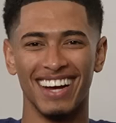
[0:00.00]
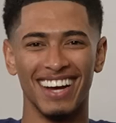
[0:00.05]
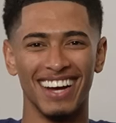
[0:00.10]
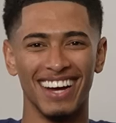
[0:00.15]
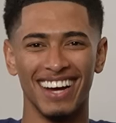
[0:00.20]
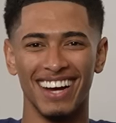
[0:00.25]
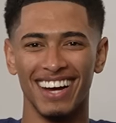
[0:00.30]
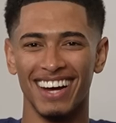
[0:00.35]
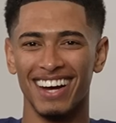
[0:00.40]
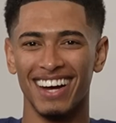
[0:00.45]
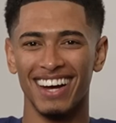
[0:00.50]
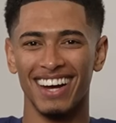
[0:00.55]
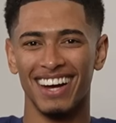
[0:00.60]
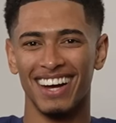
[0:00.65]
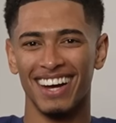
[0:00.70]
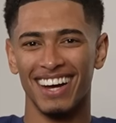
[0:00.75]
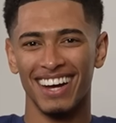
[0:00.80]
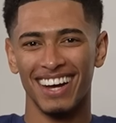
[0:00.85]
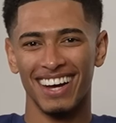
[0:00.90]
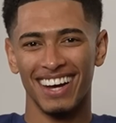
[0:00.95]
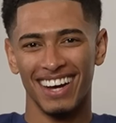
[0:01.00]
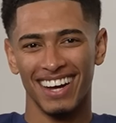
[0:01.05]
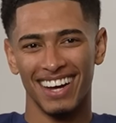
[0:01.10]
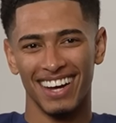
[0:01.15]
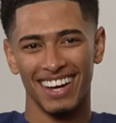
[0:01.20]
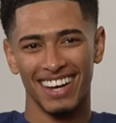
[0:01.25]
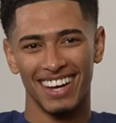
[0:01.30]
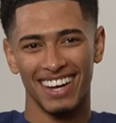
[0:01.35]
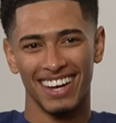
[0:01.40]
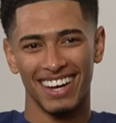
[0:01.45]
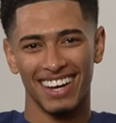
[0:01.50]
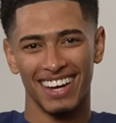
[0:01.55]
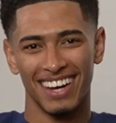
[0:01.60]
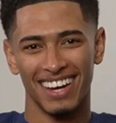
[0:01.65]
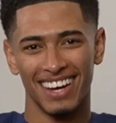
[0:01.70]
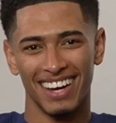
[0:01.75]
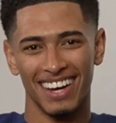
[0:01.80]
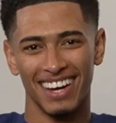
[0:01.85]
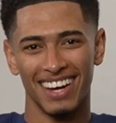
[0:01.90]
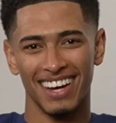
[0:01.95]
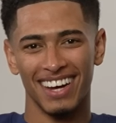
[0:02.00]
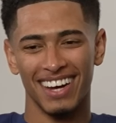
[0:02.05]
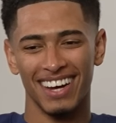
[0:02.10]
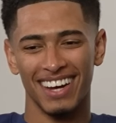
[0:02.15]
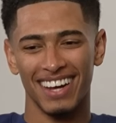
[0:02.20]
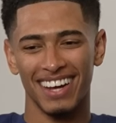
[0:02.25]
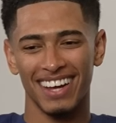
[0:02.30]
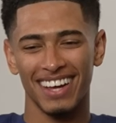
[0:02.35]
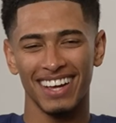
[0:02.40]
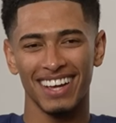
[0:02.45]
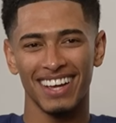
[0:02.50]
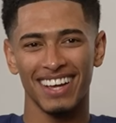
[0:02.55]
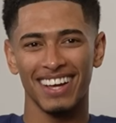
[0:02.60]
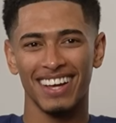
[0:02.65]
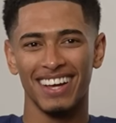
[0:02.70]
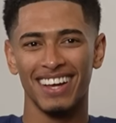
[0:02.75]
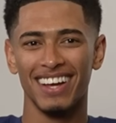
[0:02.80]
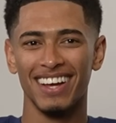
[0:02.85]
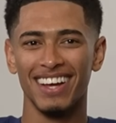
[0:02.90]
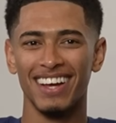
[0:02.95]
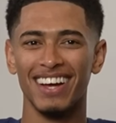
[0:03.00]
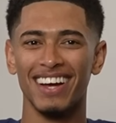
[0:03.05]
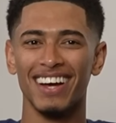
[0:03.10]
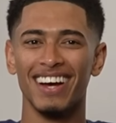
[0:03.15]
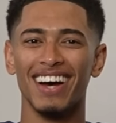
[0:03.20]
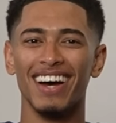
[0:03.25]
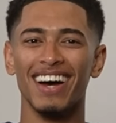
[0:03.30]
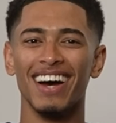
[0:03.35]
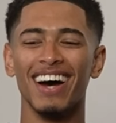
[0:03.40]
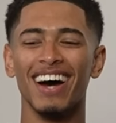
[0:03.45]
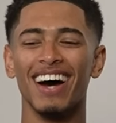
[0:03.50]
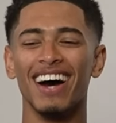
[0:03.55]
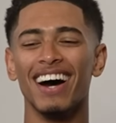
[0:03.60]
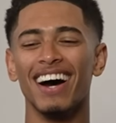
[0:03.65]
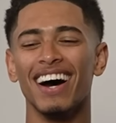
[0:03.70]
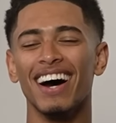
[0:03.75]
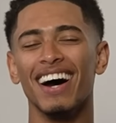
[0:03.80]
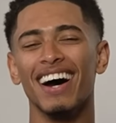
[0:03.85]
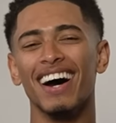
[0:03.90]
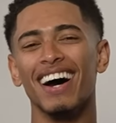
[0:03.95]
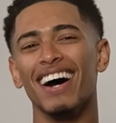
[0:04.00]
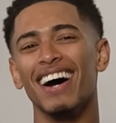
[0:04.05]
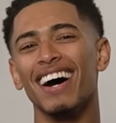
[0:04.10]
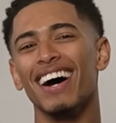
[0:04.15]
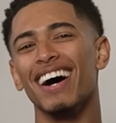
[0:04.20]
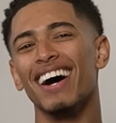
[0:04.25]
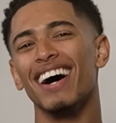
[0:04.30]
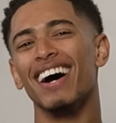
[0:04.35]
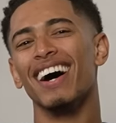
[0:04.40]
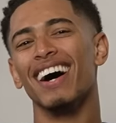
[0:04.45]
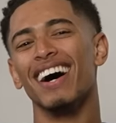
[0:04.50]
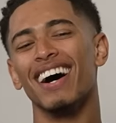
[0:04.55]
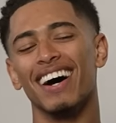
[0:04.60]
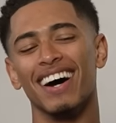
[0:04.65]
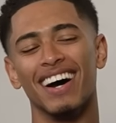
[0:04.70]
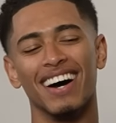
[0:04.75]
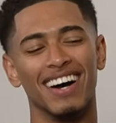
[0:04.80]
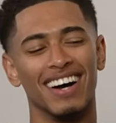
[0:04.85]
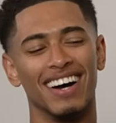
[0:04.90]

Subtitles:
No words are spoken by the person on screen.